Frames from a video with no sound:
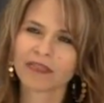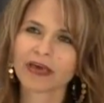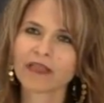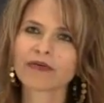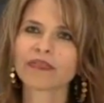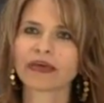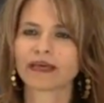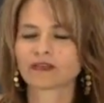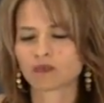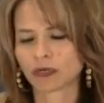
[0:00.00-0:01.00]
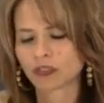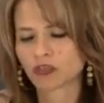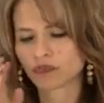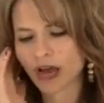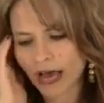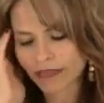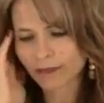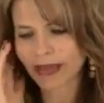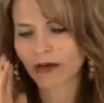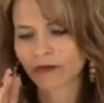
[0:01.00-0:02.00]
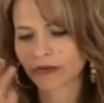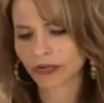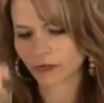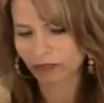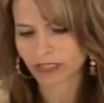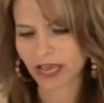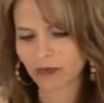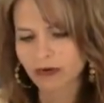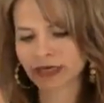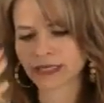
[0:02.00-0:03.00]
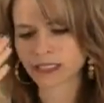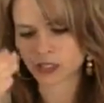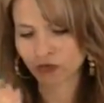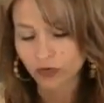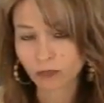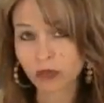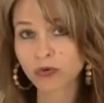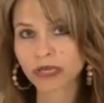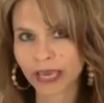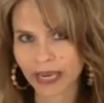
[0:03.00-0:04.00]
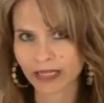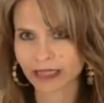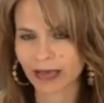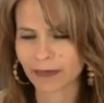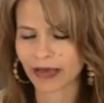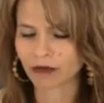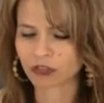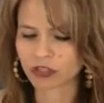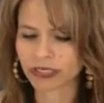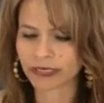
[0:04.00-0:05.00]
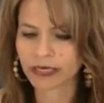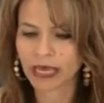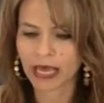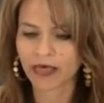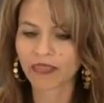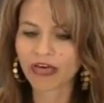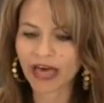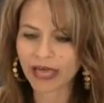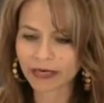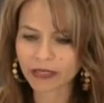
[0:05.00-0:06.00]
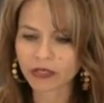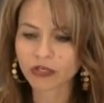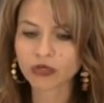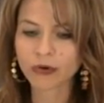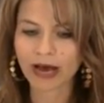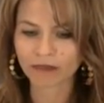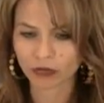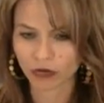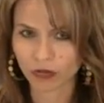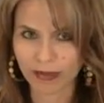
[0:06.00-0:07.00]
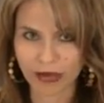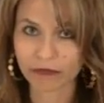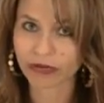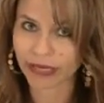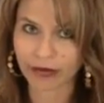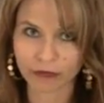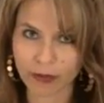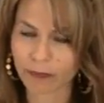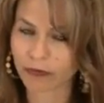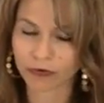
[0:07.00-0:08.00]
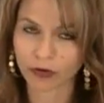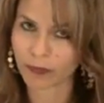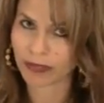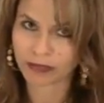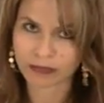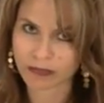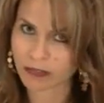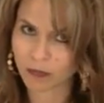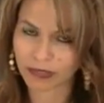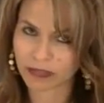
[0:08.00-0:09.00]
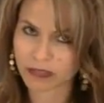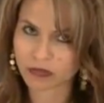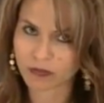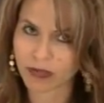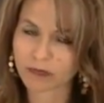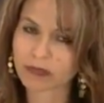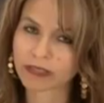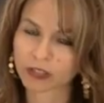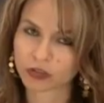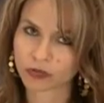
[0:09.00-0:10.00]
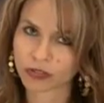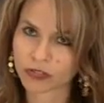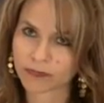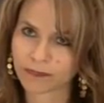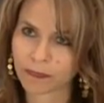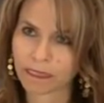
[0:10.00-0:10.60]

The other thing is once you've gotten the boundary and you've decided what it is and you've communicated that boundary, then you have to hold the boundary. Again, remember, nobody else, it's nobody else's responsibility, it's yours.